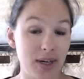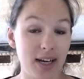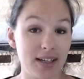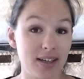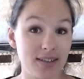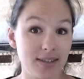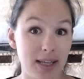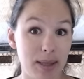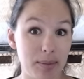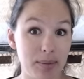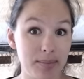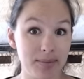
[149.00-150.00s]
can't sleep
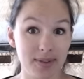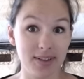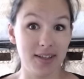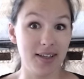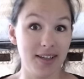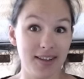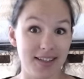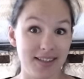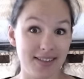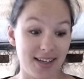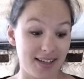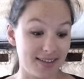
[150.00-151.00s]
these
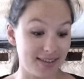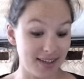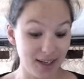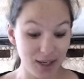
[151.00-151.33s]
days.